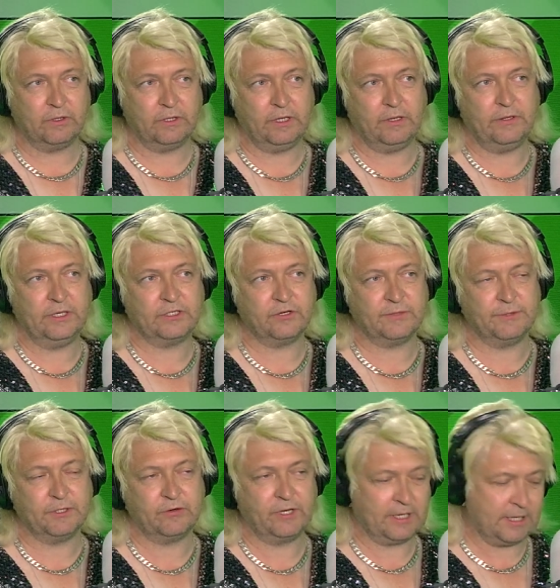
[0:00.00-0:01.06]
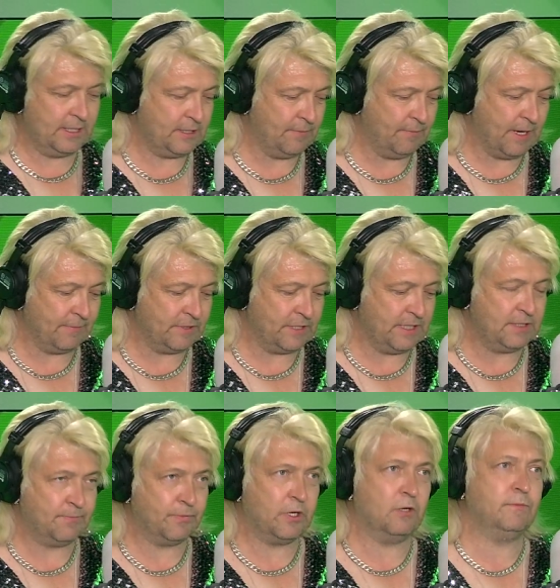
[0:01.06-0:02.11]
th- this Christmas, Clinton
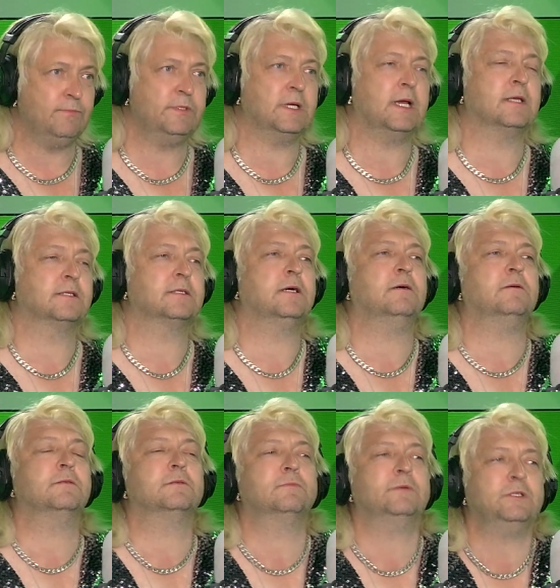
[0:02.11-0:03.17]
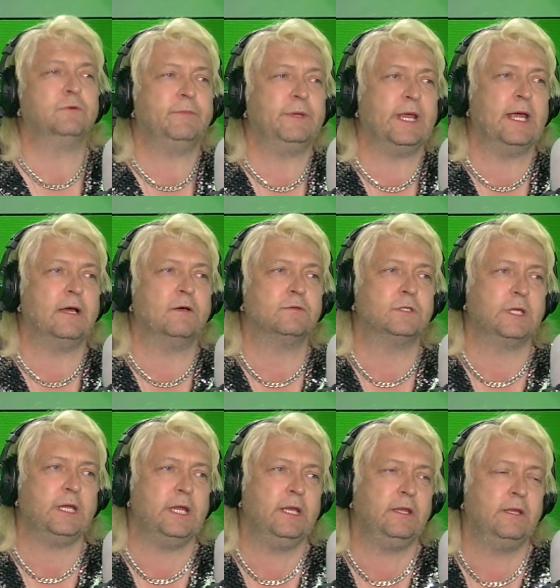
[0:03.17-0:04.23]
Baptiste Probes Our Souls, which oh, will lovely.
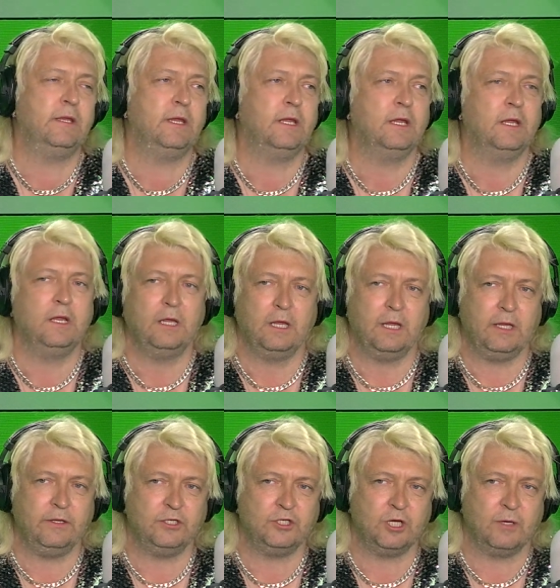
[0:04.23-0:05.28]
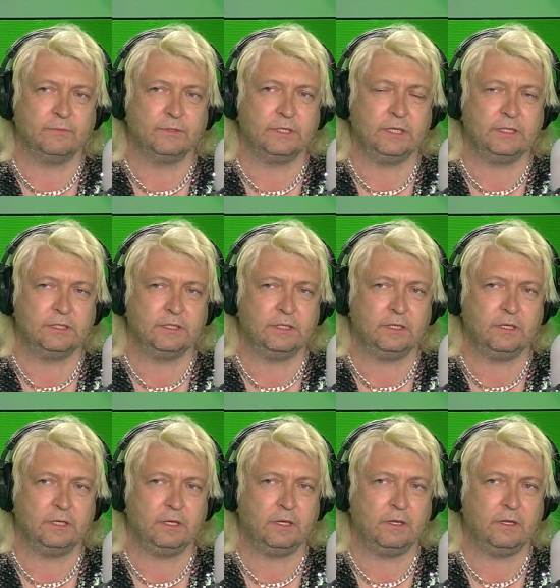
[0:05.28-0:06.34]
out oh, in, great. in the shops this
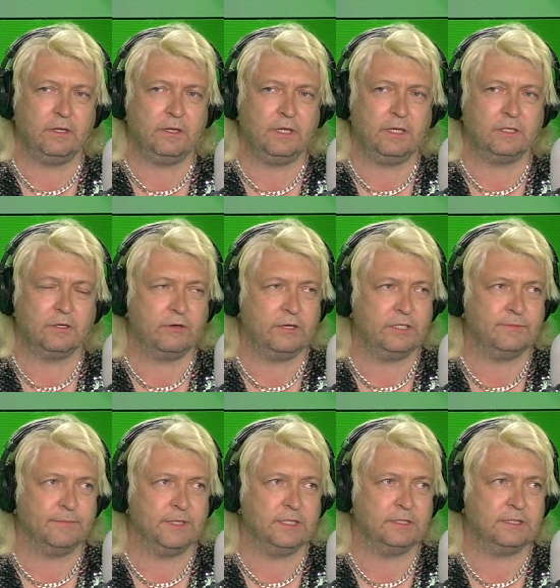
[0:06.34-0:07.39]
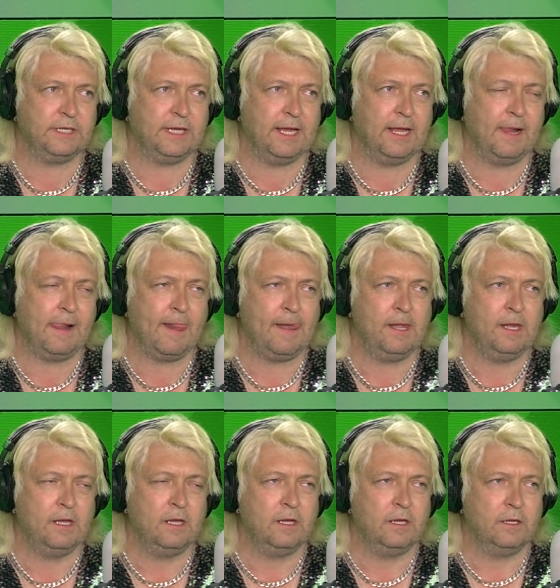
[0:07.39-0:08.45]
it's lovely. That is Christmas. Good. Yeah. Well, that'd be
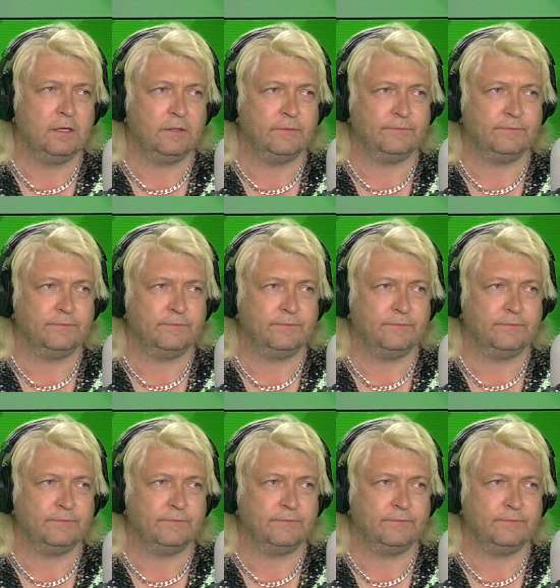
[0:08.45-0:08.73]
the perfect